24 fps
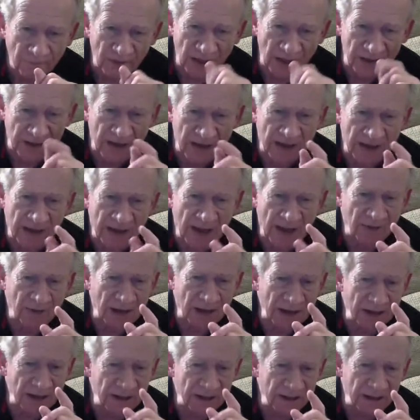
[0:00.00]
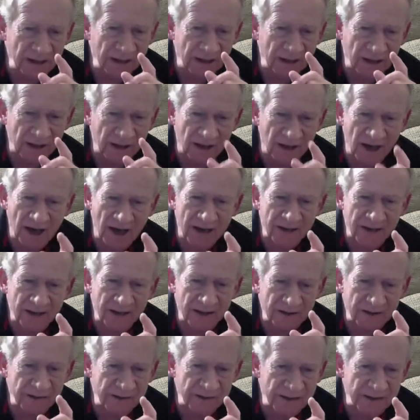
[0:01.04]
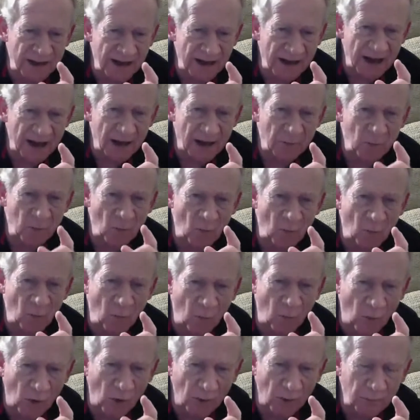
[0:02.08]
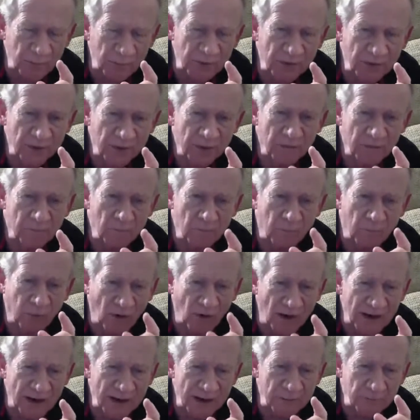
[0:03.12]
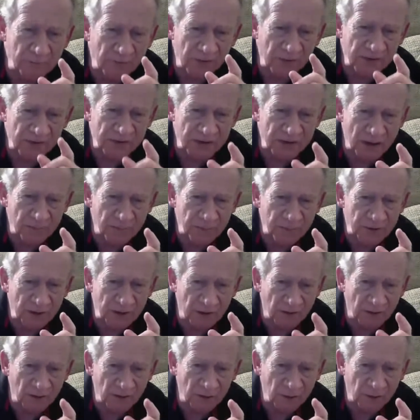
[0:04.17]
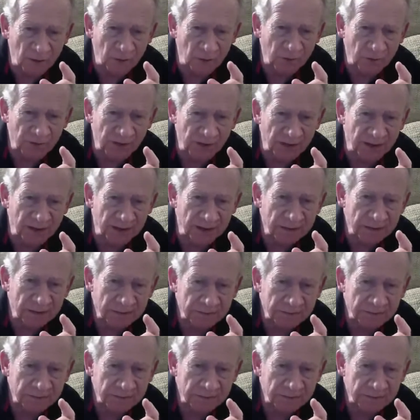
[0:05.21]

And they have a goddamn warped brain perception of the whole thing.